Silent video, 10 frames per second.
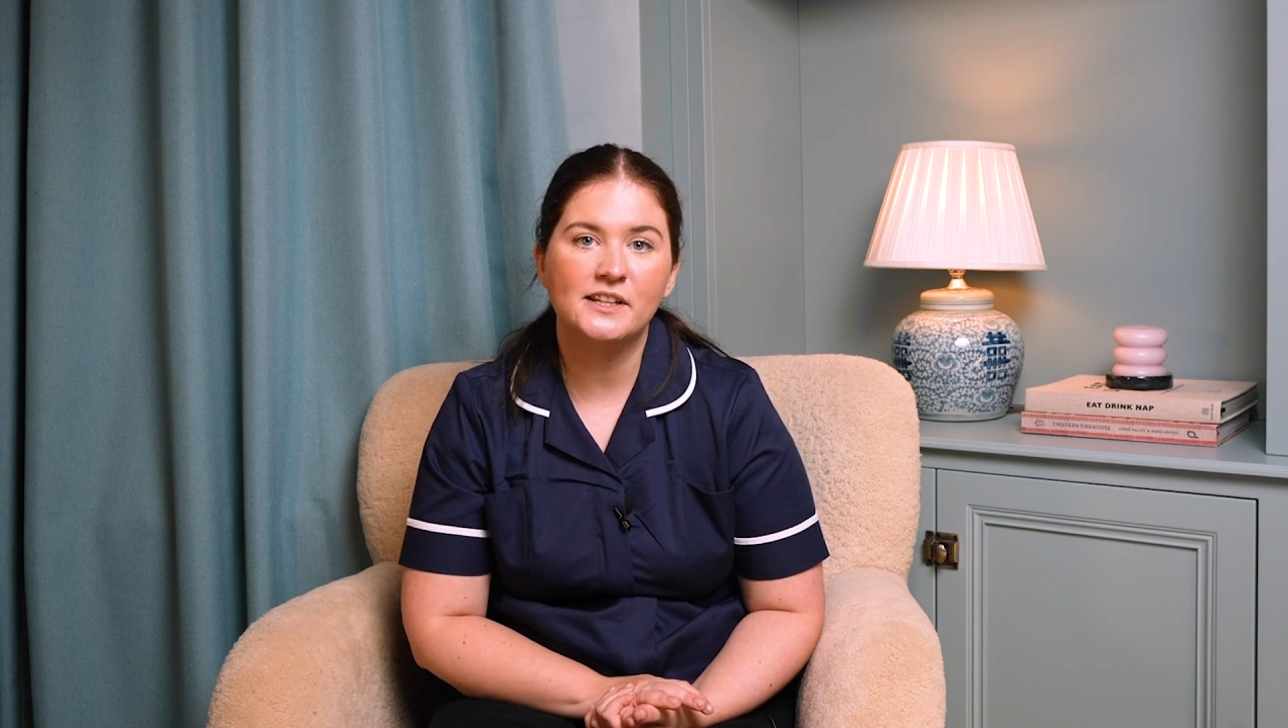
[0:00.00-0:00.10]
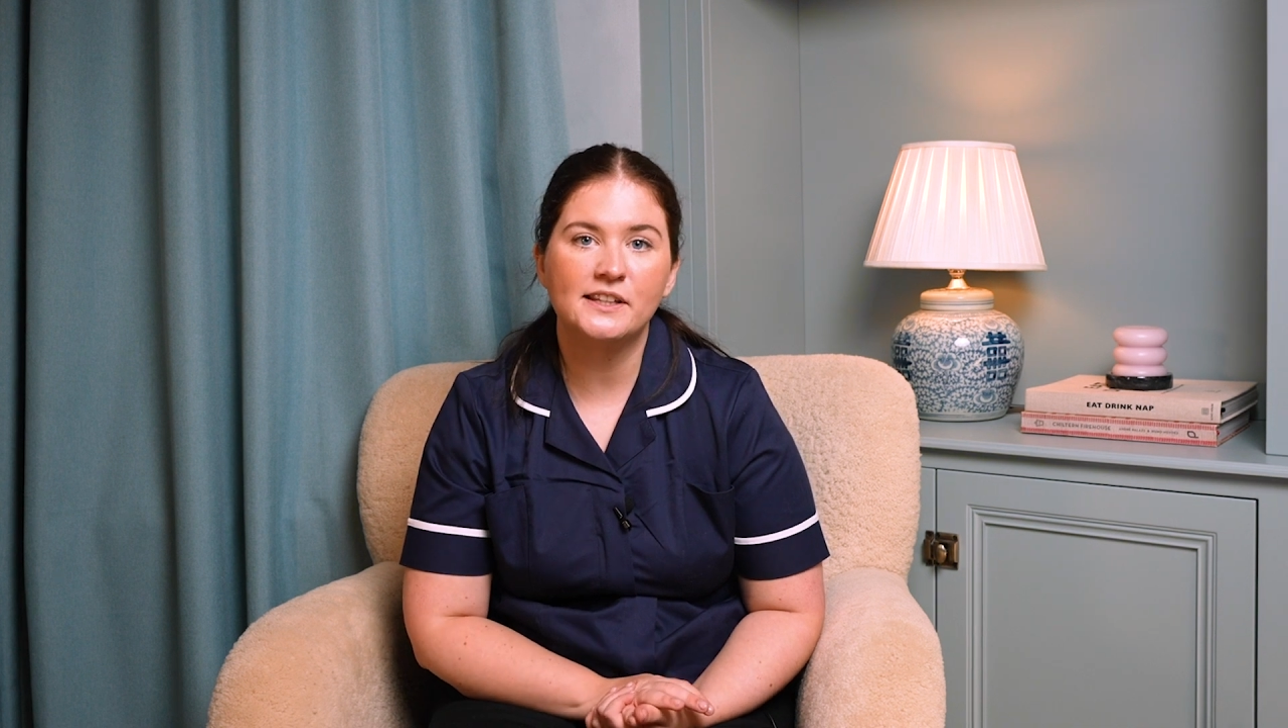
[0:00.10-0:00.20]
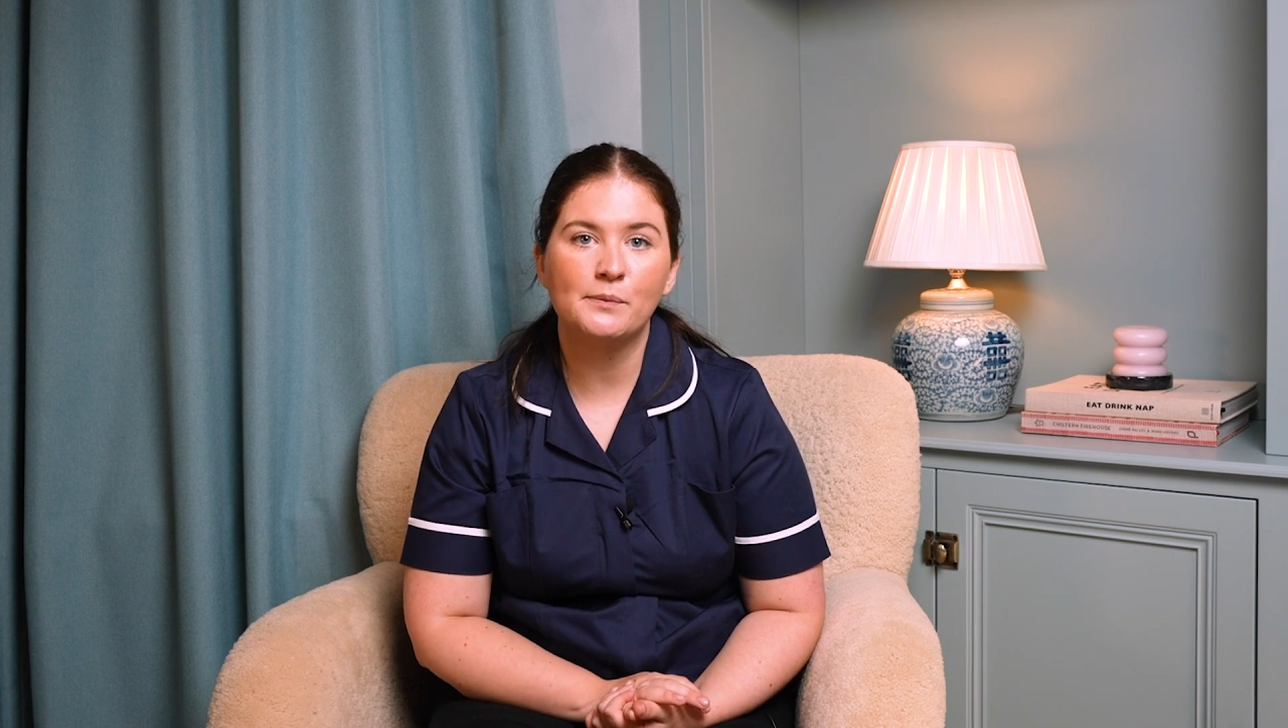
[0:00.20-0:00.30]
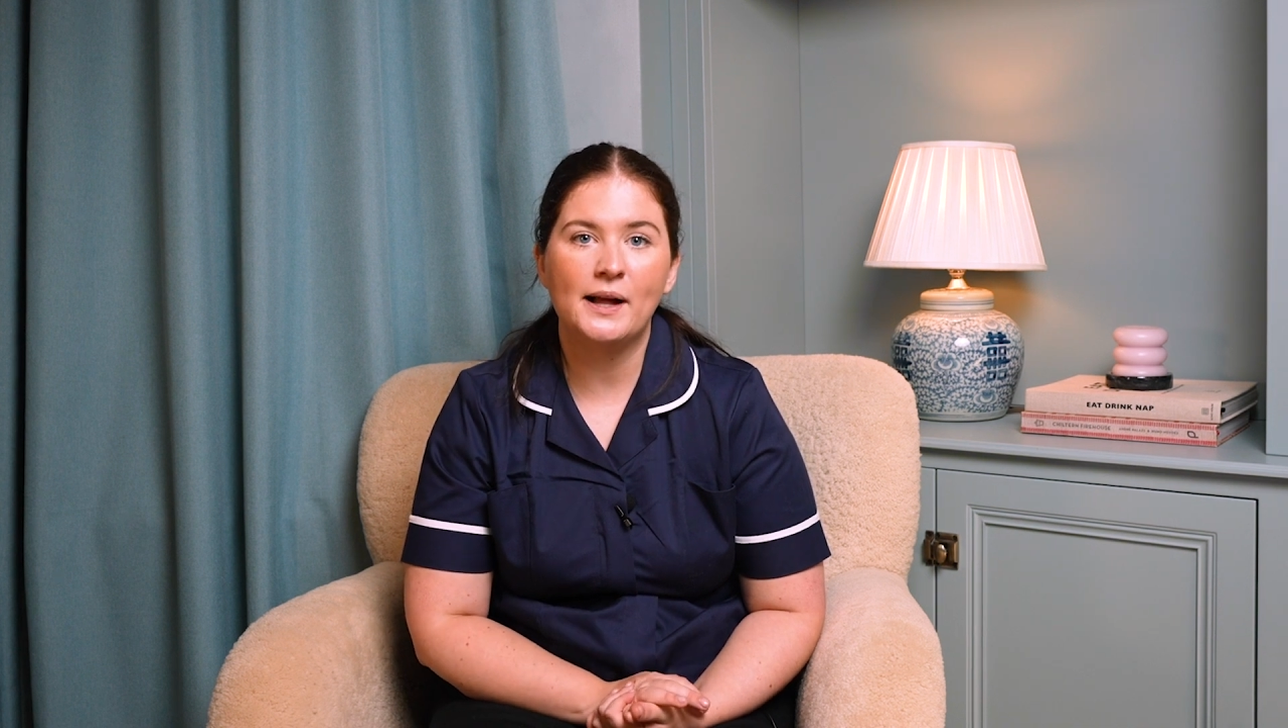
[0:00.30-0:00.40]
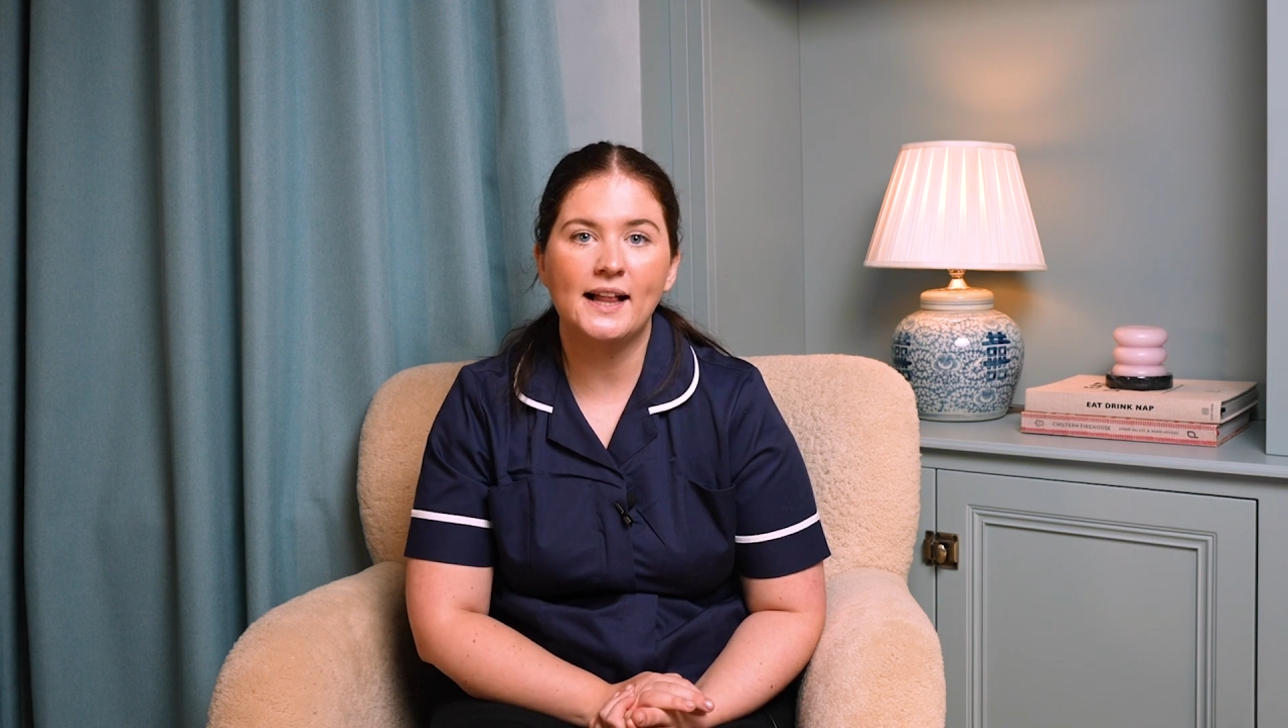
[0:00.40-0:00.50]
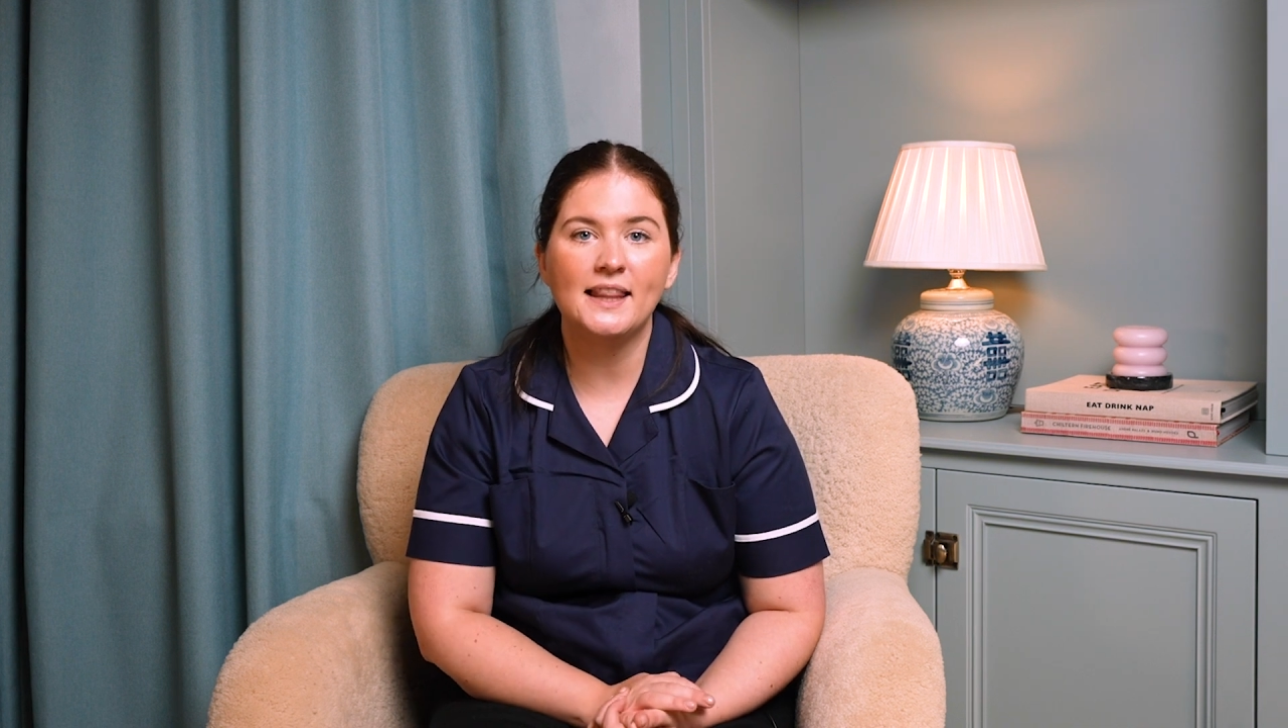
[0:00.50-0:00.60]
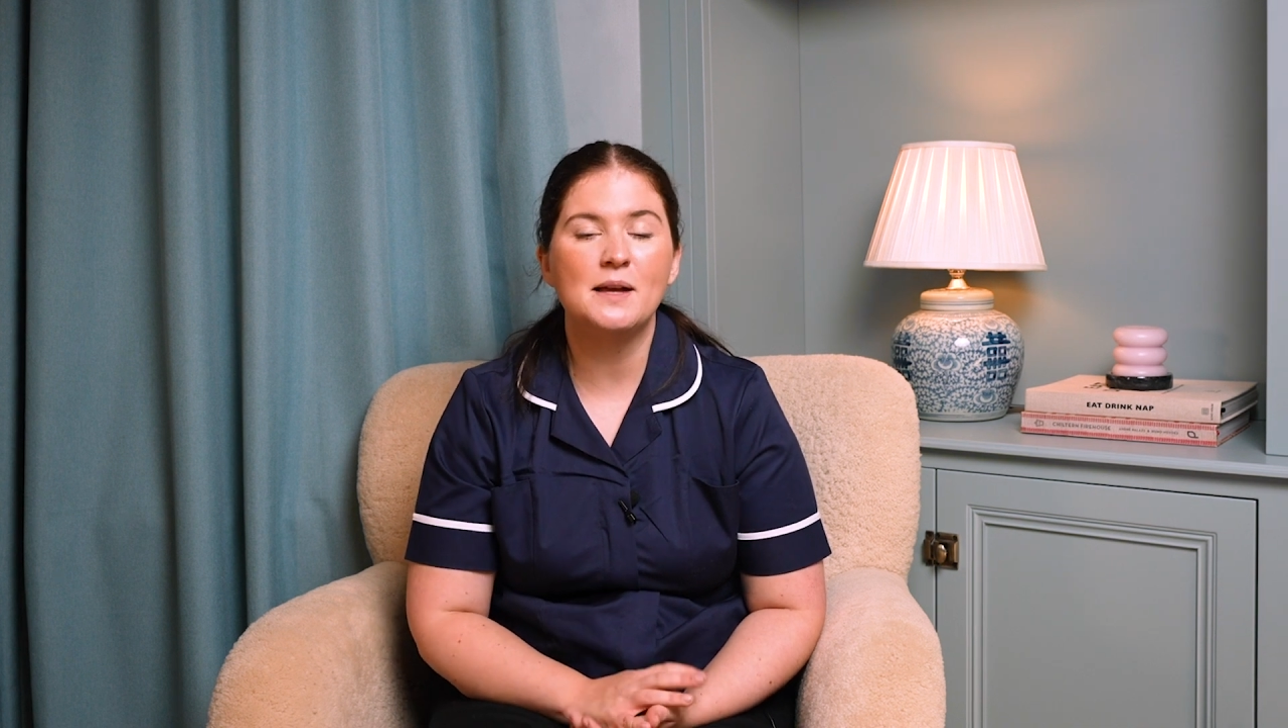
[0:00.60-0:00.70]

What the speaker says: as well.